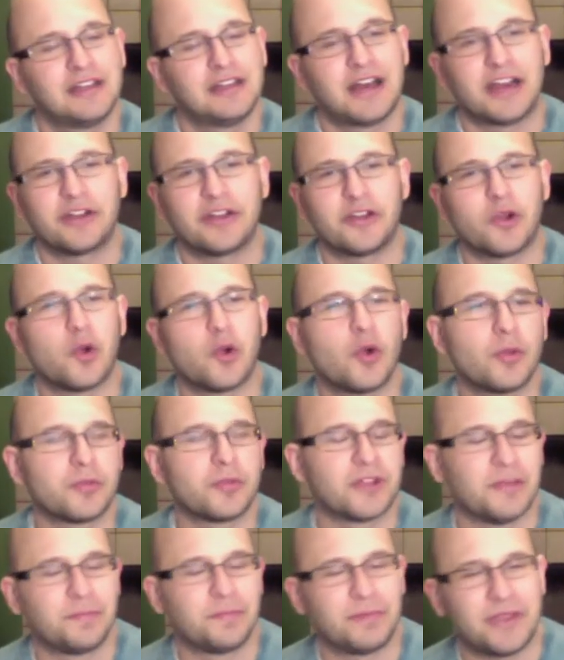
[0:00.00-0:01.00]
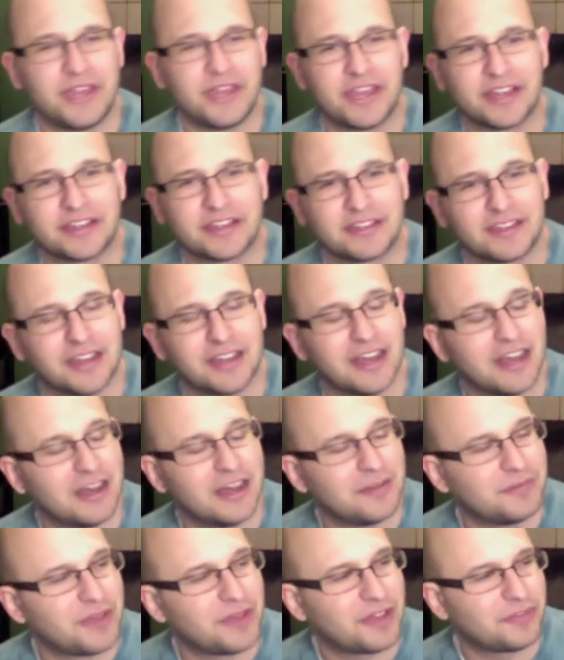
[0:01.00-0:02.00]
I don't know who I'm going to pick.
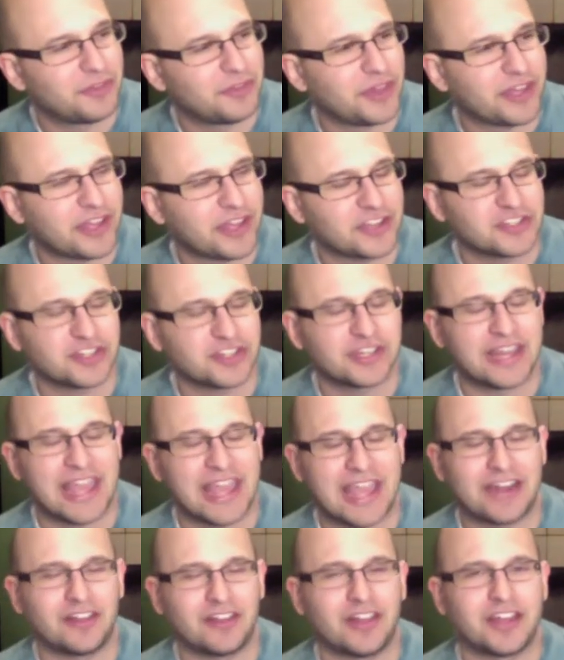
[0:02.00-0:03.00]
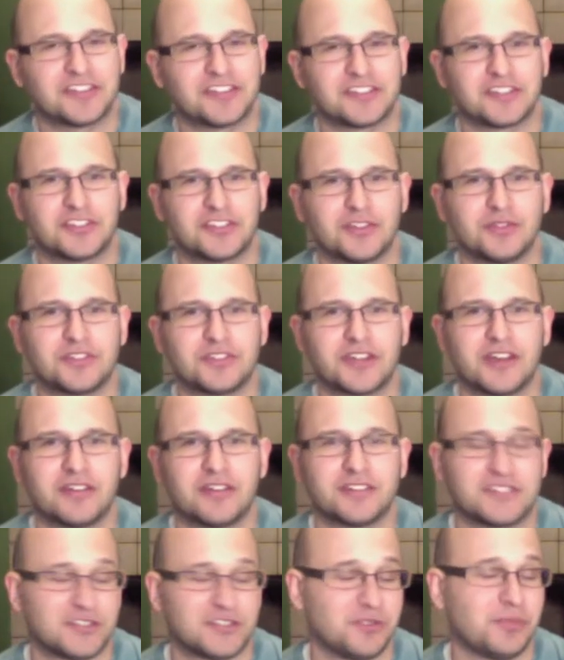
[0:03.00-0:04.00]
I feel like I shouldn't analyze
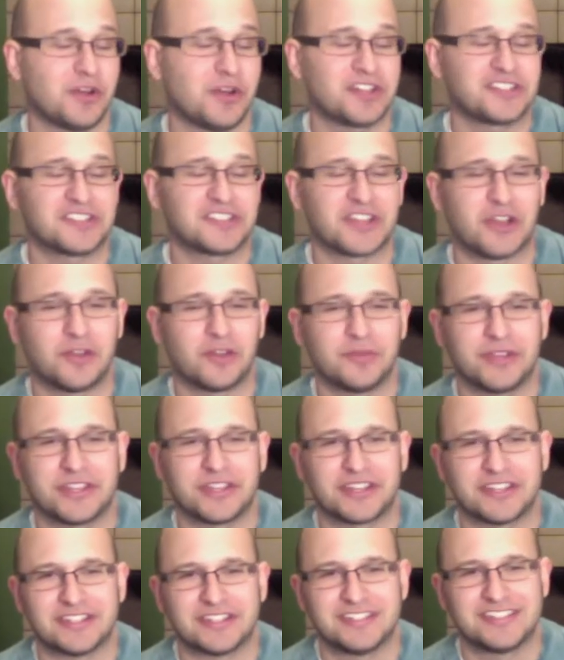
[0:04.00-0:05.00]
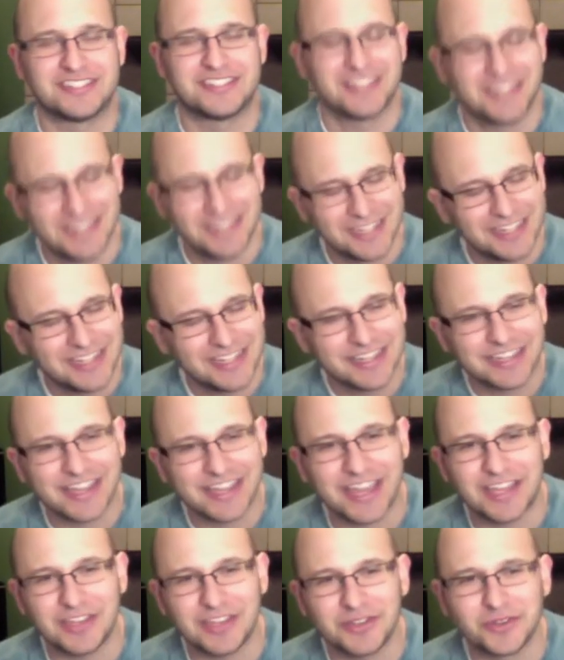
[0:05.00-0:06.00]
it too much, though, because
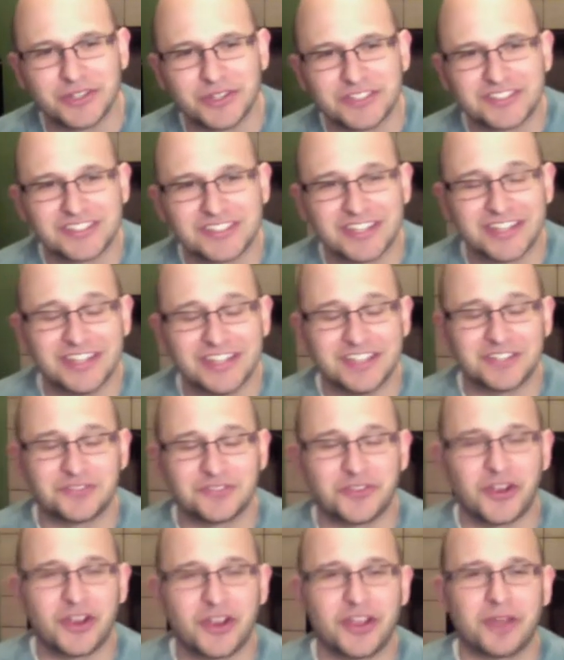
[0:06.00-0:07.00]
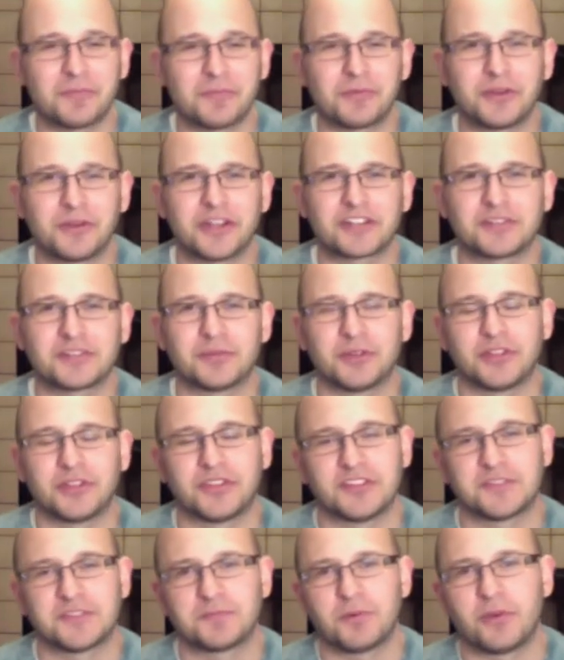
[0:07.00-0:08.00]
KU is very unpredictable at
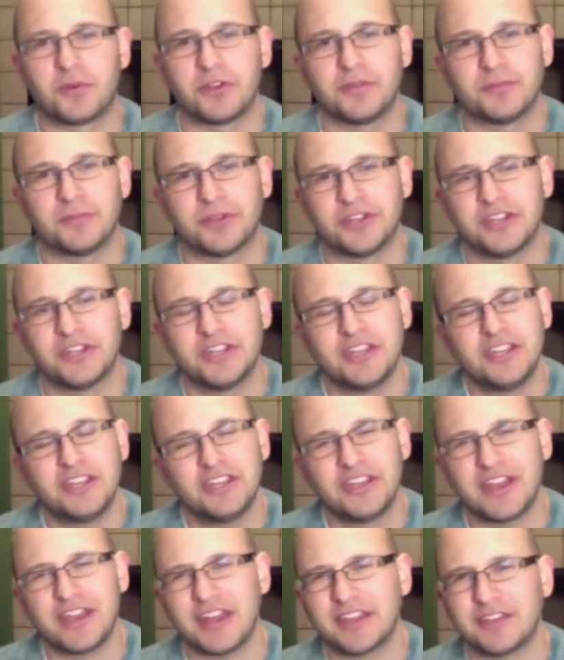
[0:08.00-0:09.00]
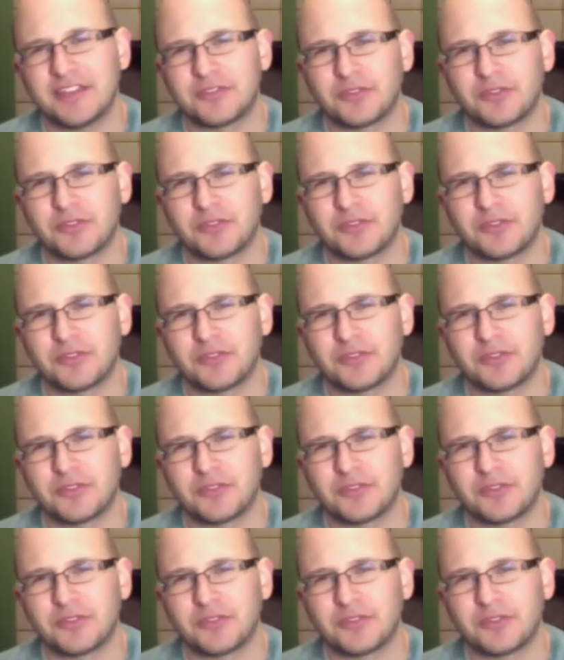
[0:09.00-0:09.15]
this point, but you got to give